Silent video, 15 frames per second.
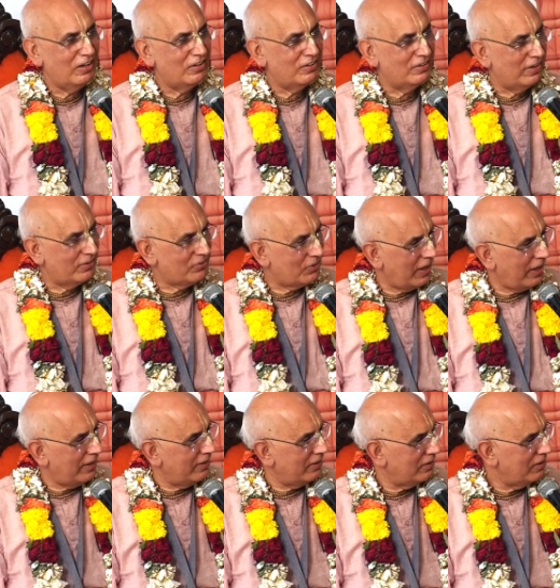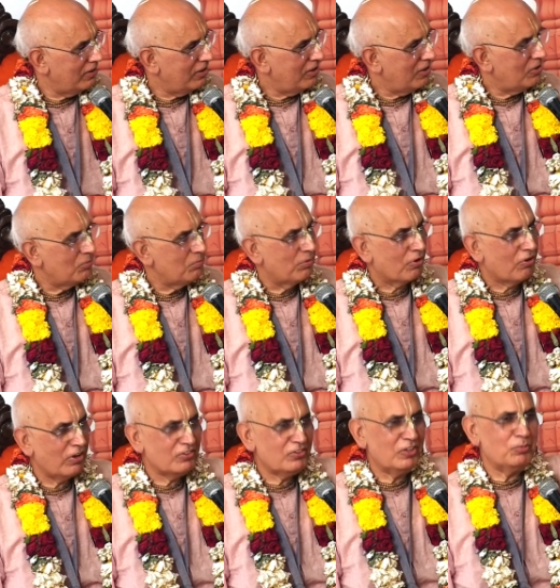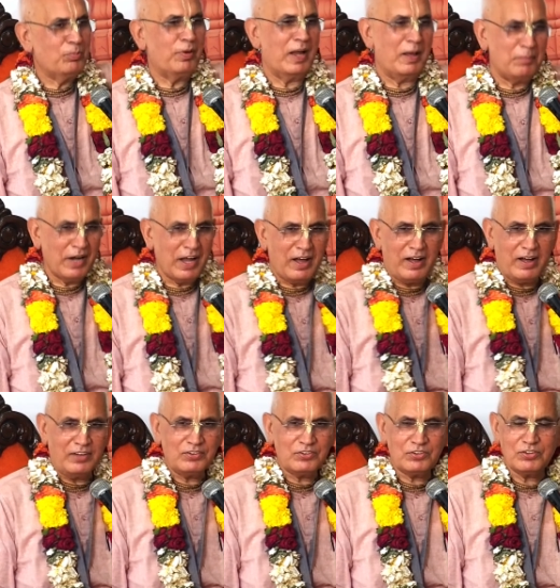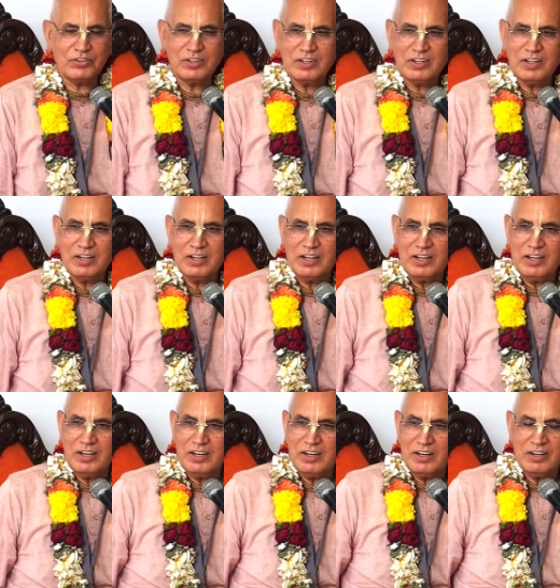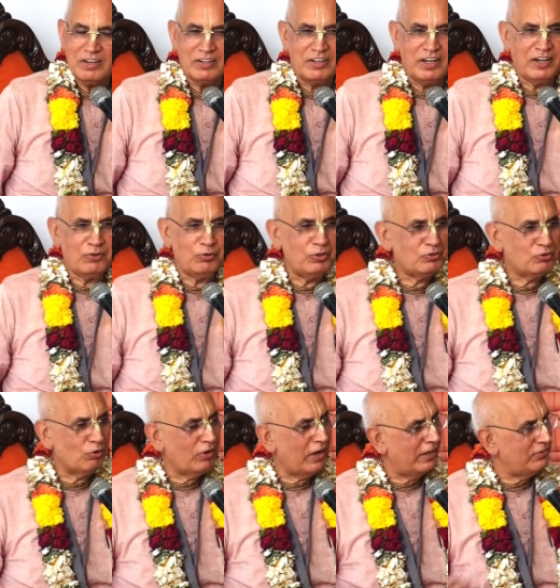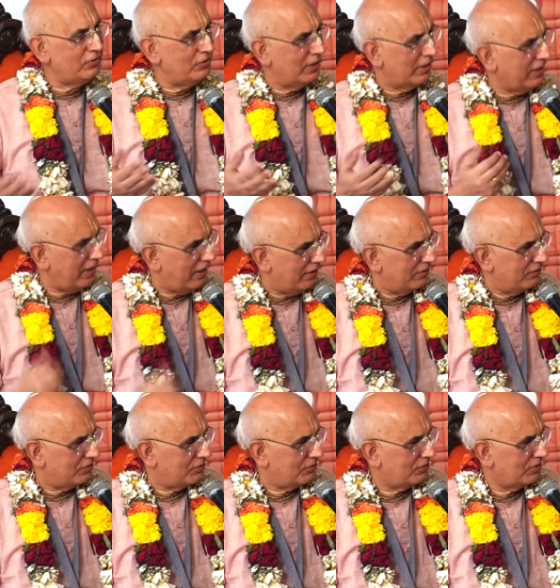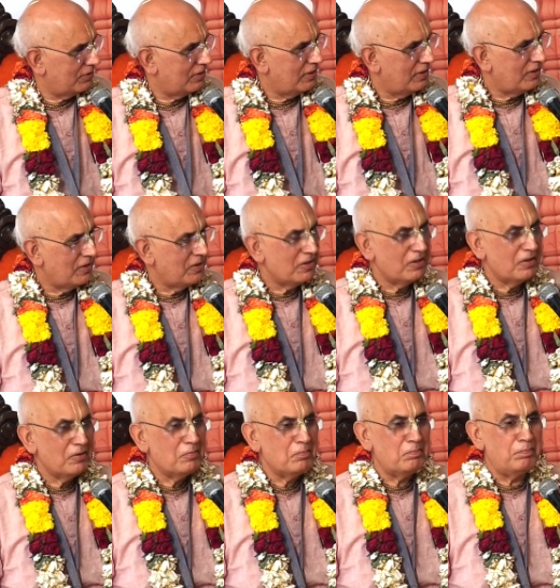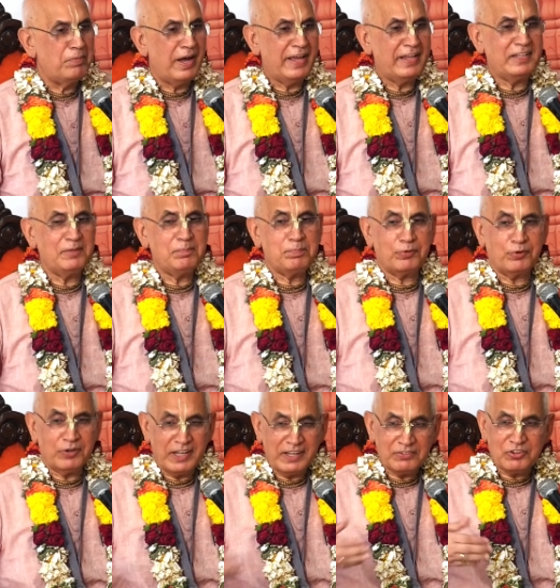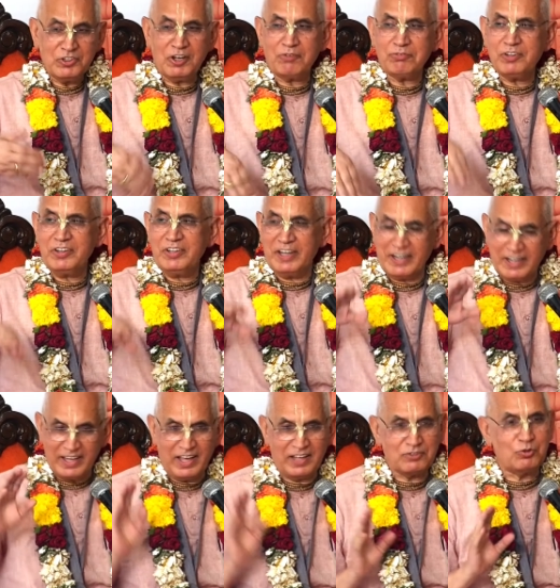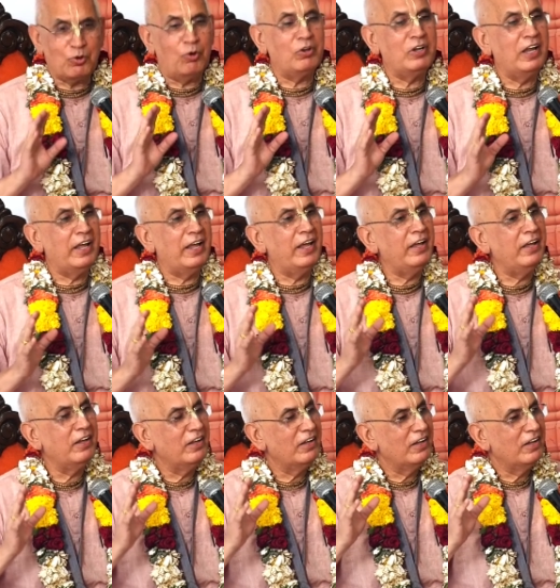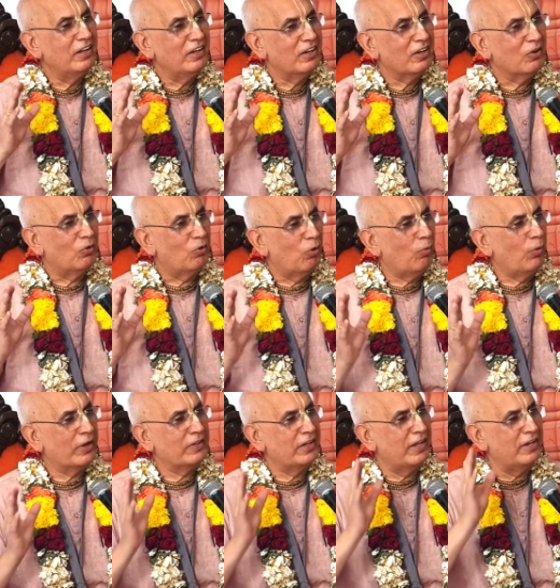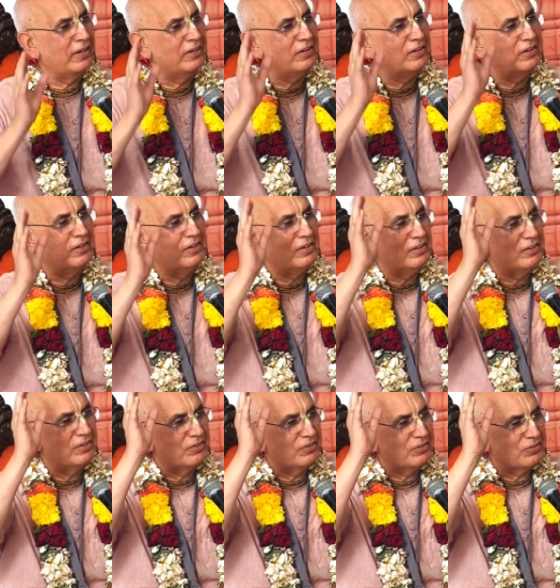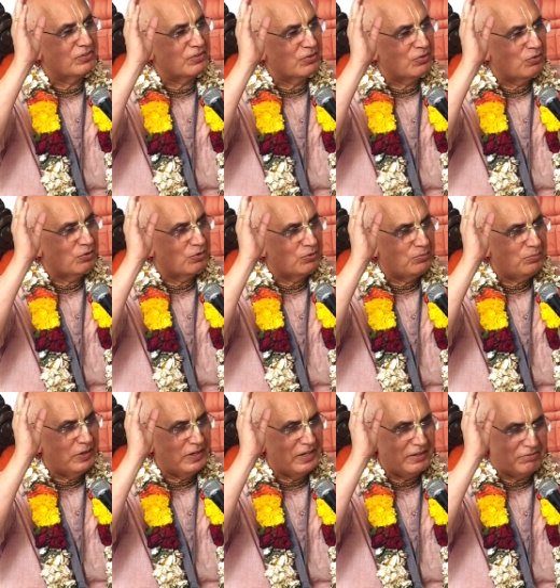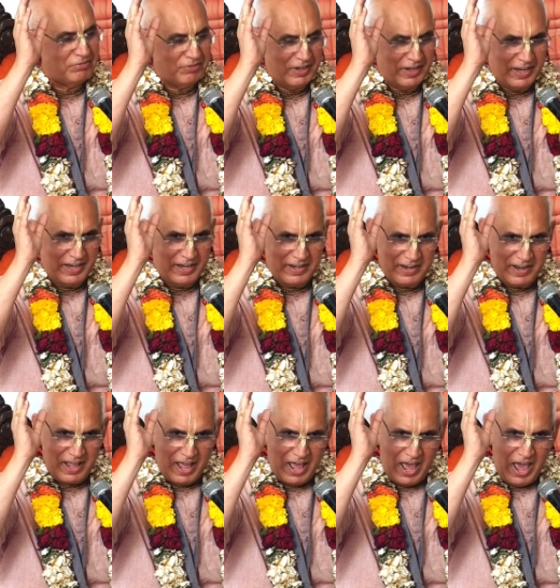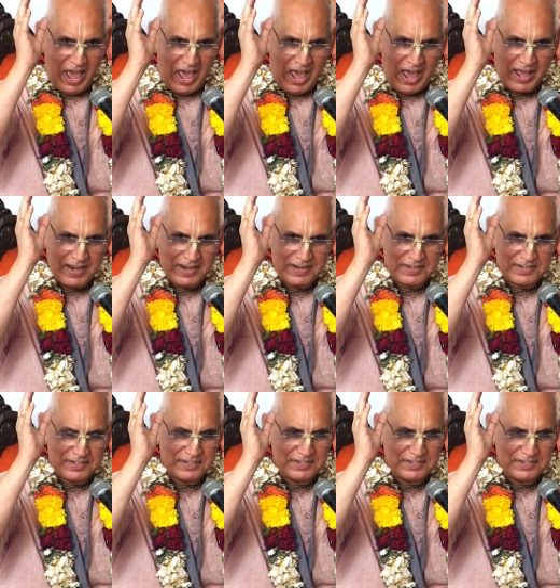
They're saying, because these Brahmanas, they are doing so nice yagyas. By the potency of the yagyas only, Govardhan could be lifted and